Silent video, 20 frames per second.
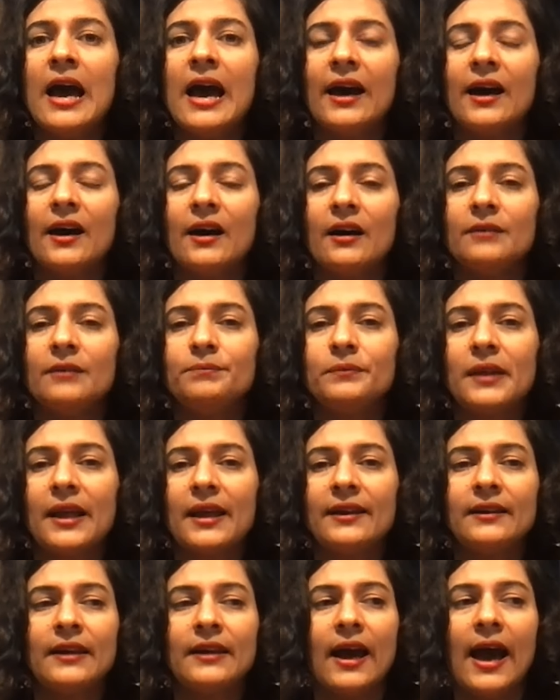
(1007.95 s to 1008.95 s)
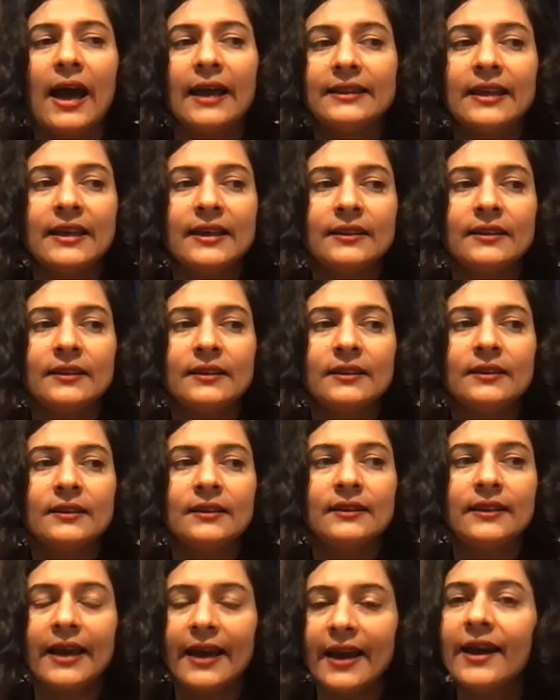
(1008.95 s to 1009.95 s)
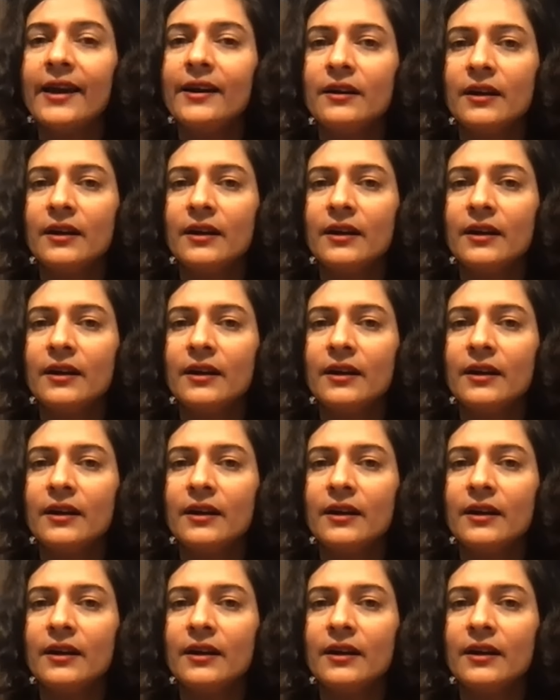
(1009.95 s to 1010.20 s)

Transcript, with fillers: Um, and I think there,